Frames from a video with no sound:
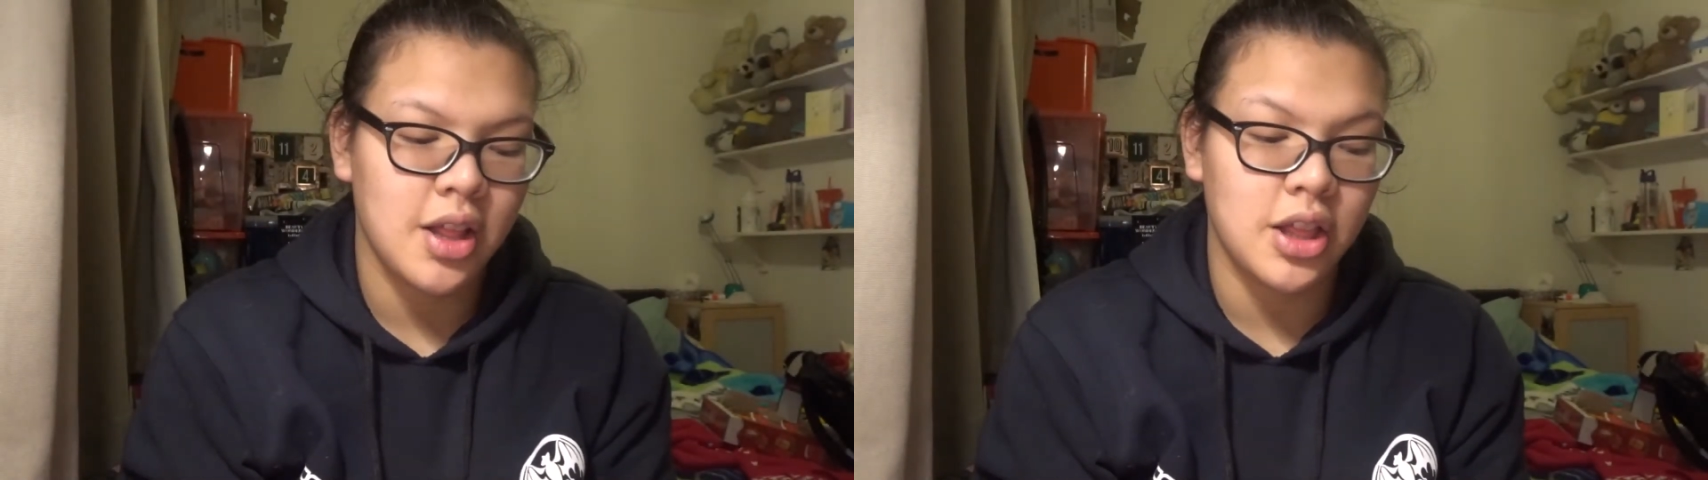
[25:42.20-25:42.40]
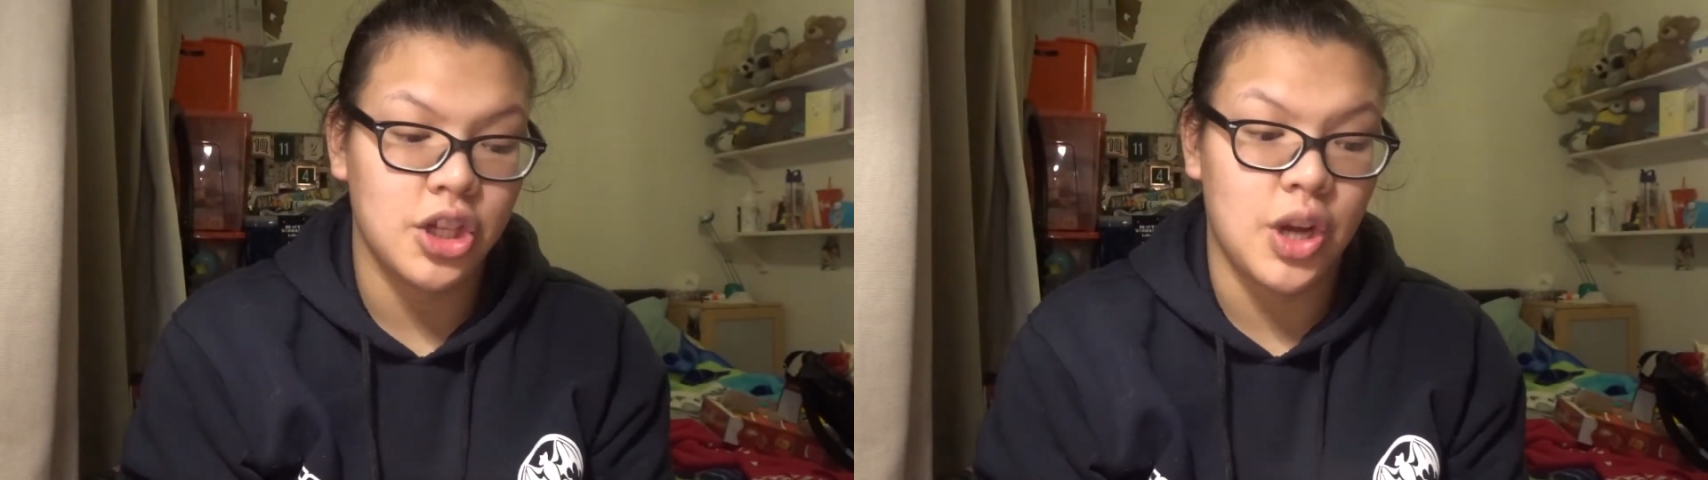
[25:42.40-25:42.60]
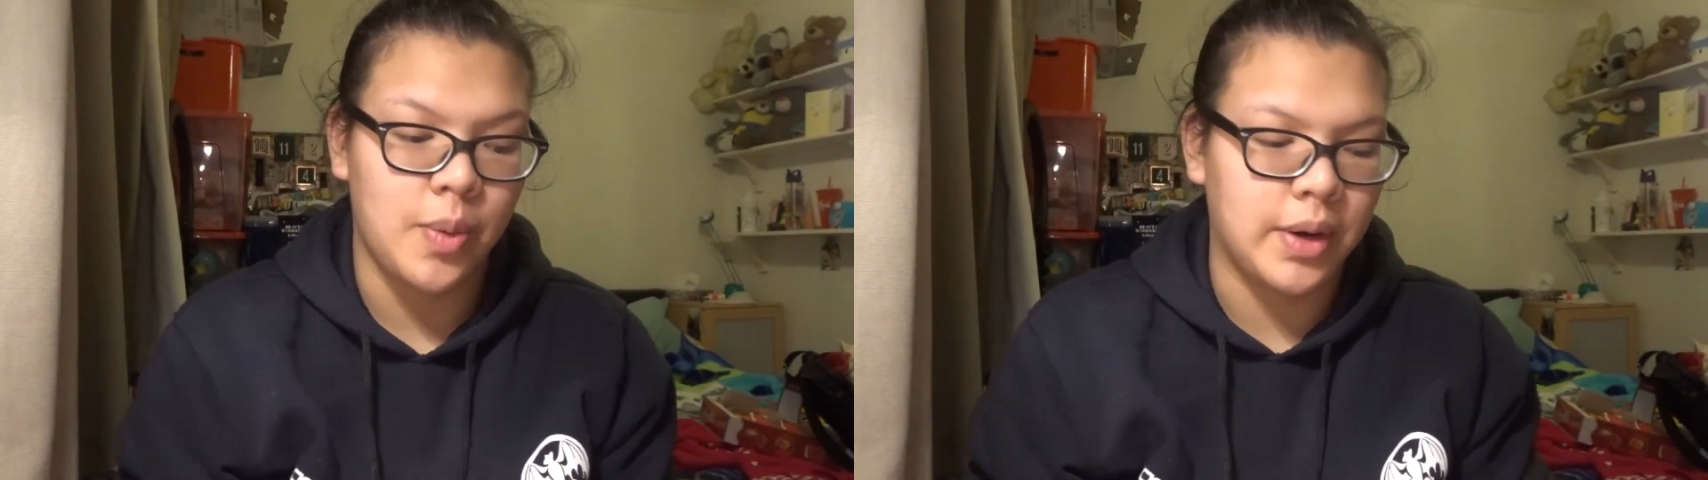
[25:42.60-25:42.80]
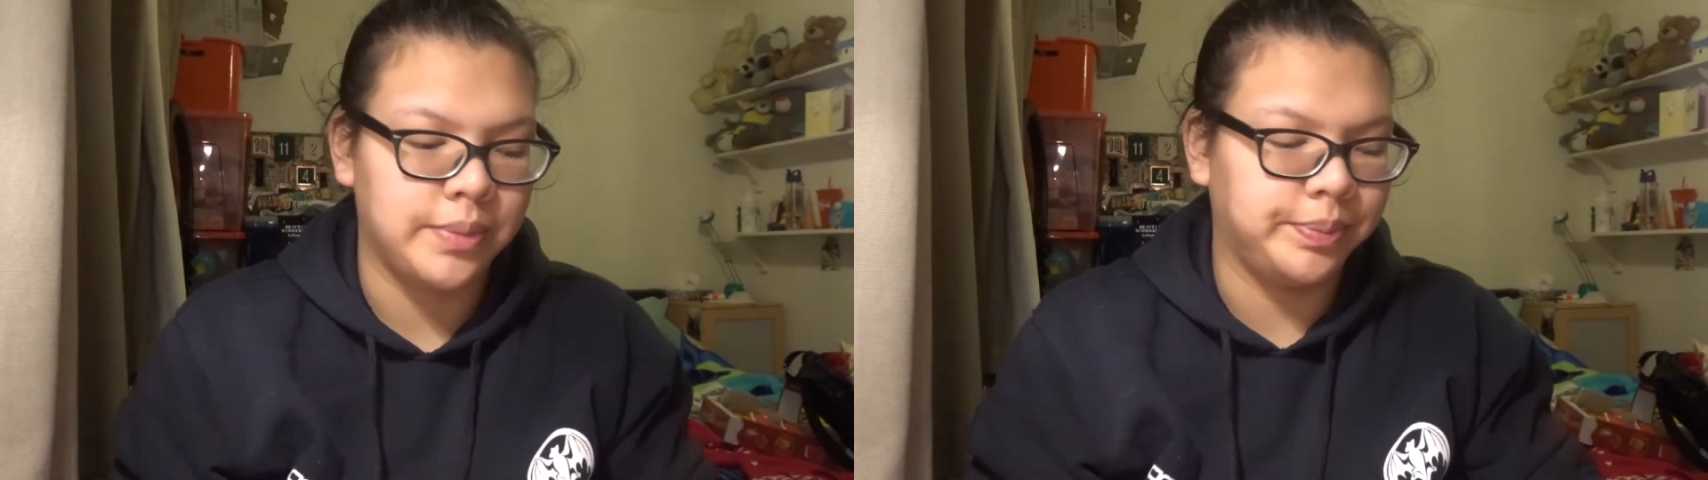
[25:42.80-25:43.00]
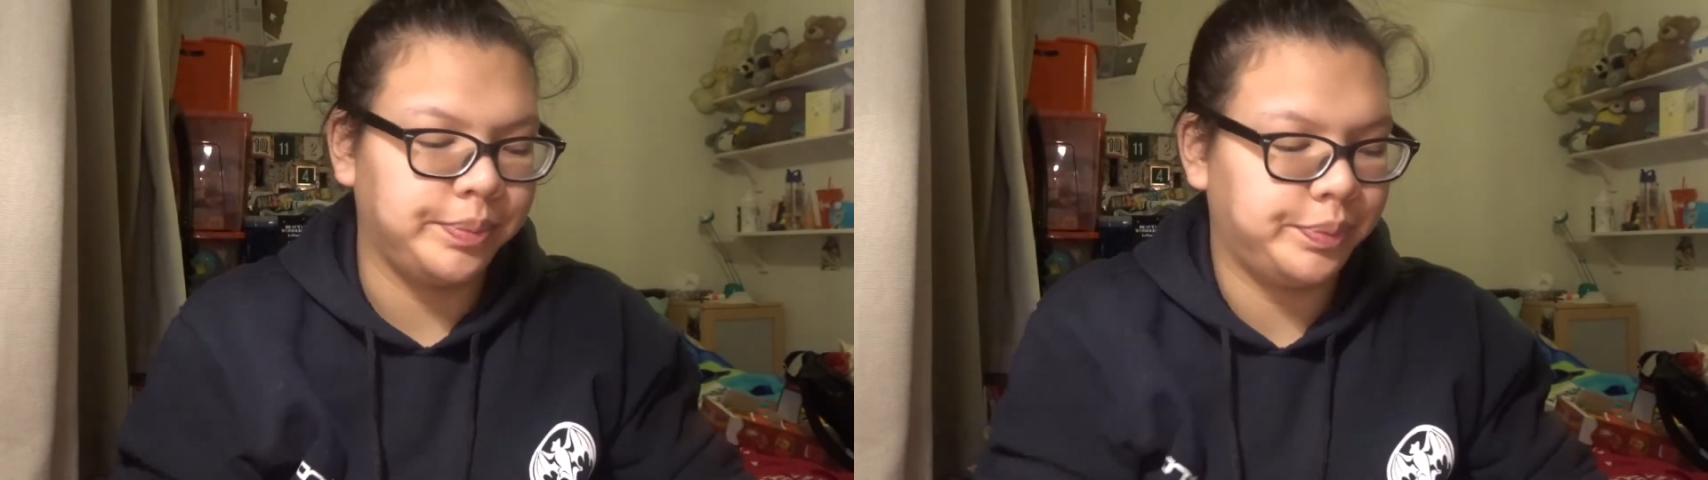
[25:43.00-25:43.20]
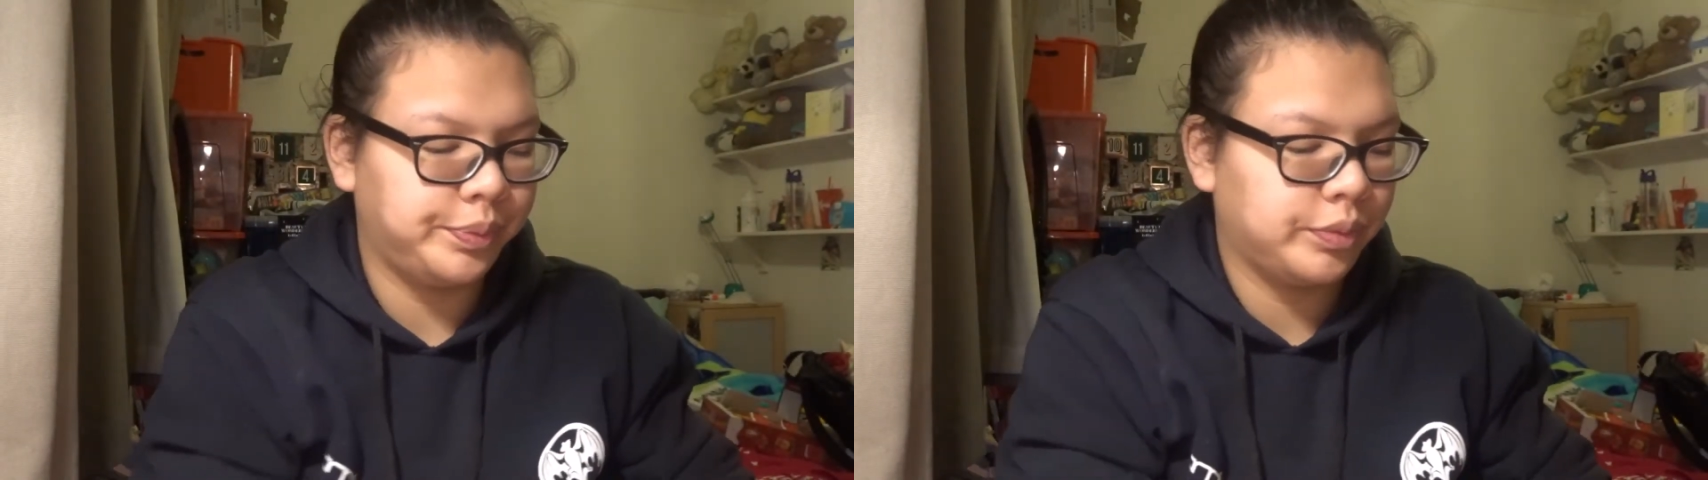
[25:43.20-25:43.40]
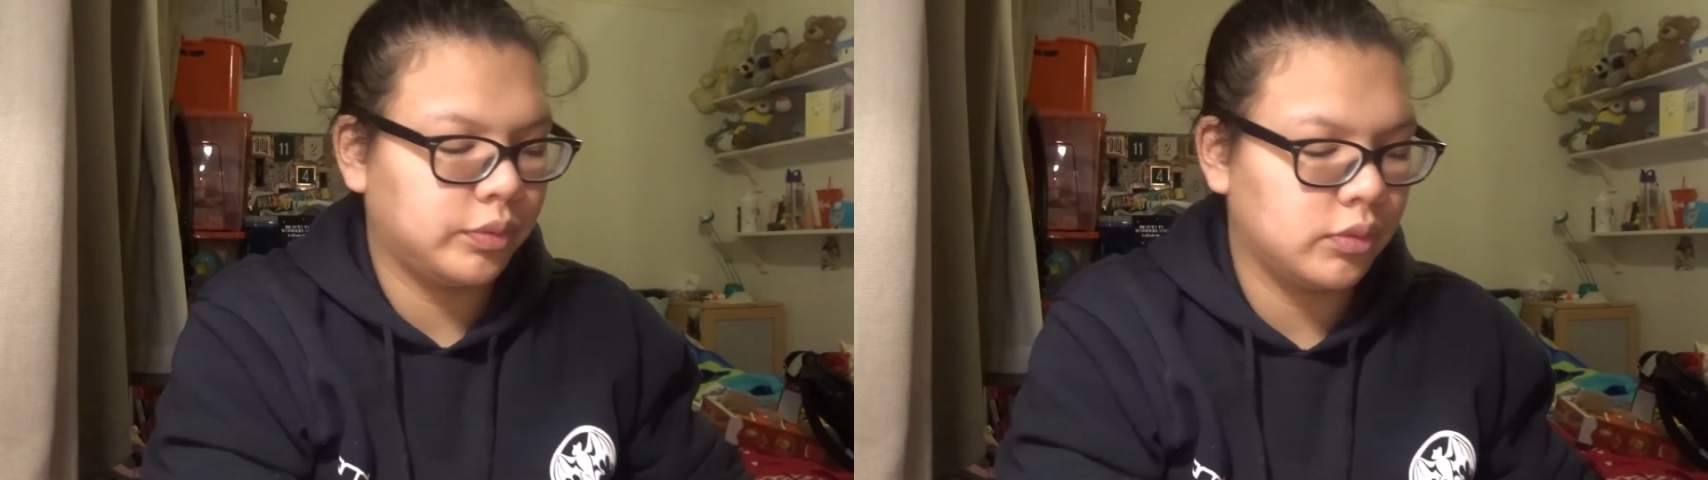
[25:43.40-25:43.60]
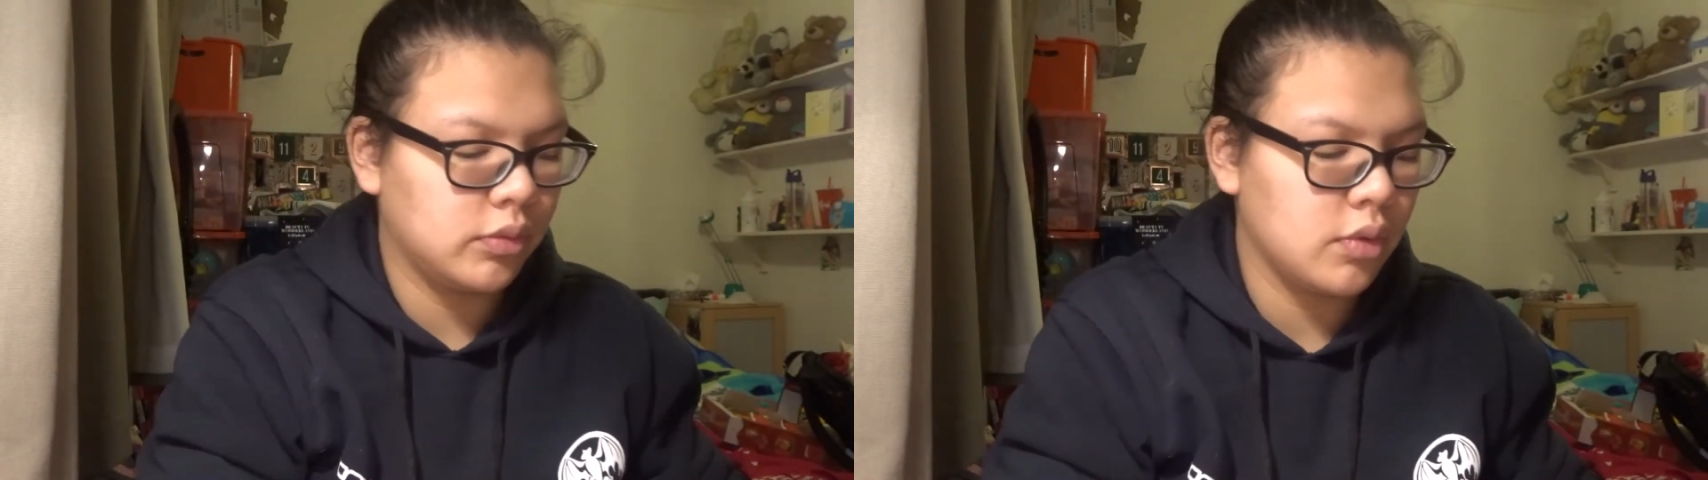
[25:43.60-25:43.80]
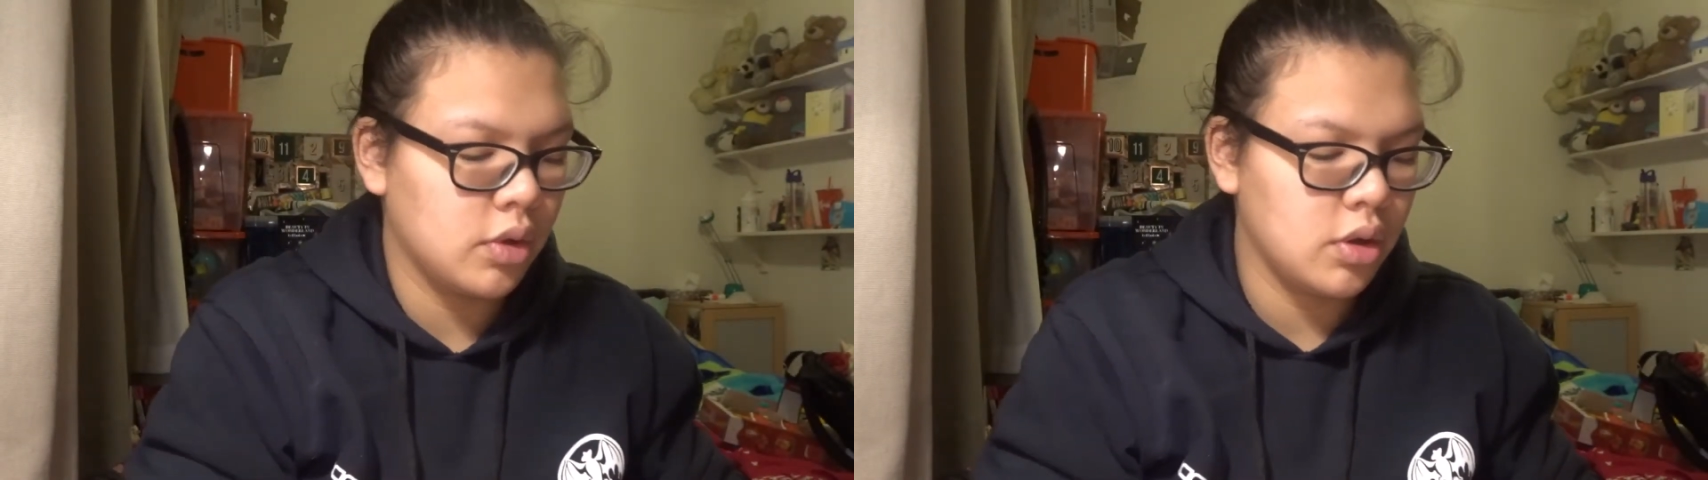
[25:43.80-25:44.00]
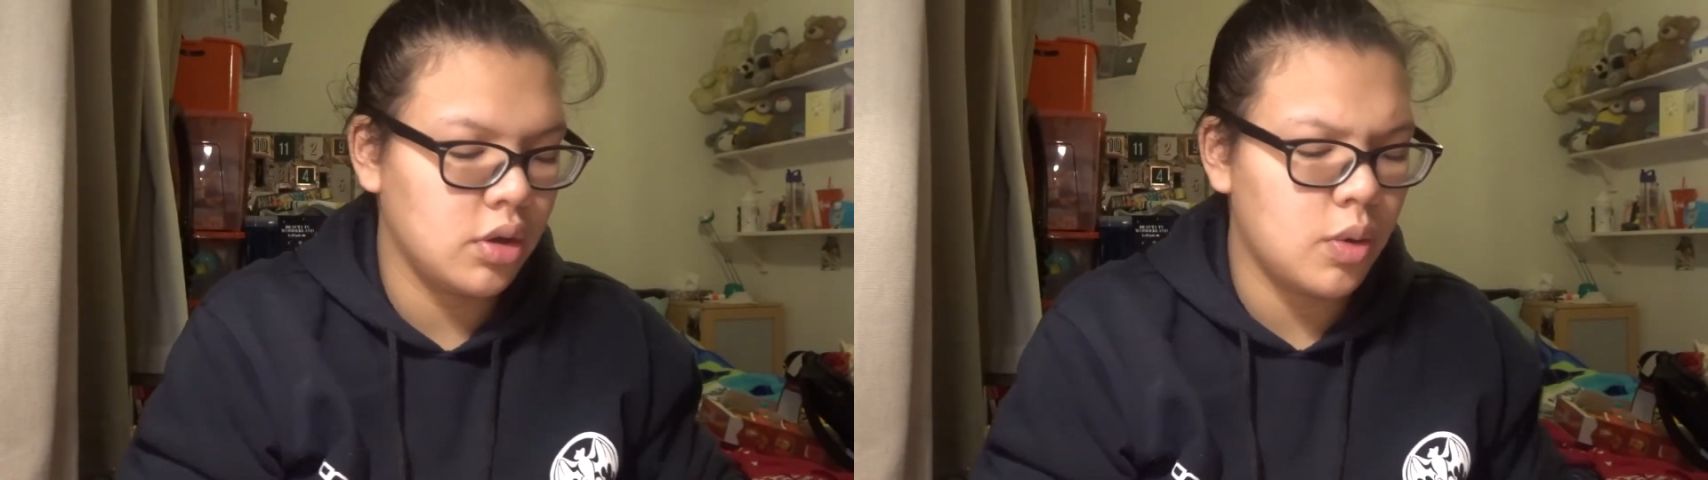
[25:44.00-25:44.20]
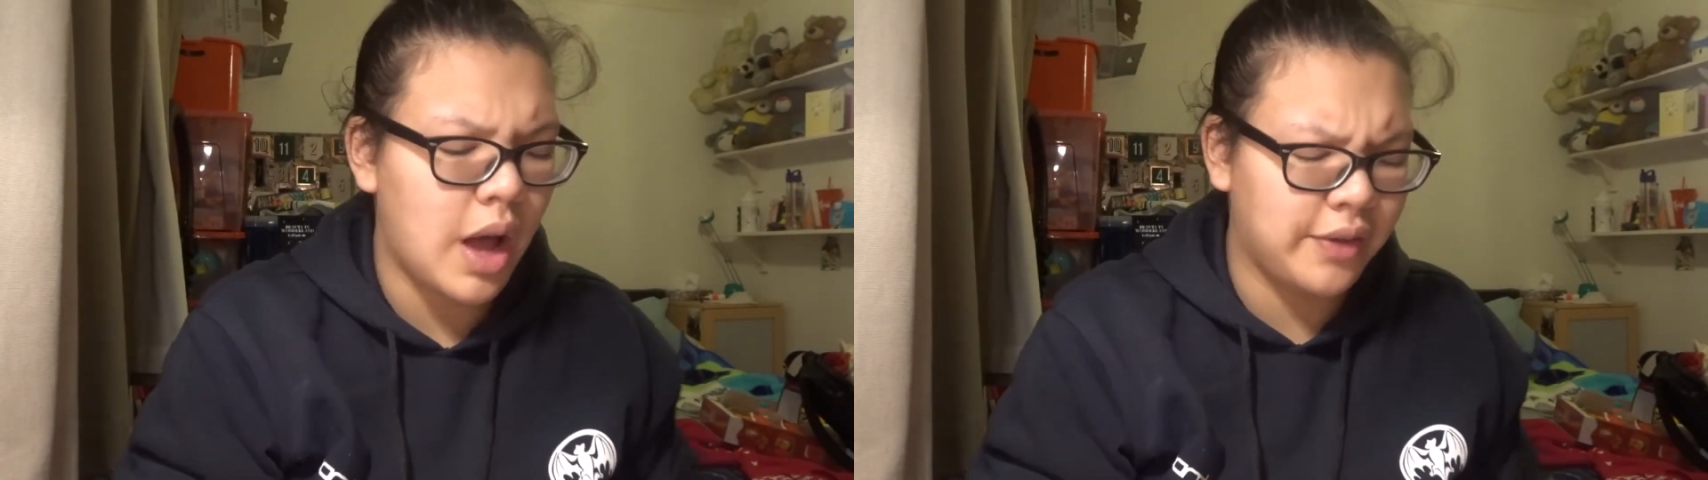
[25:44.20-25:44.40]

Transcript: the shower. Well,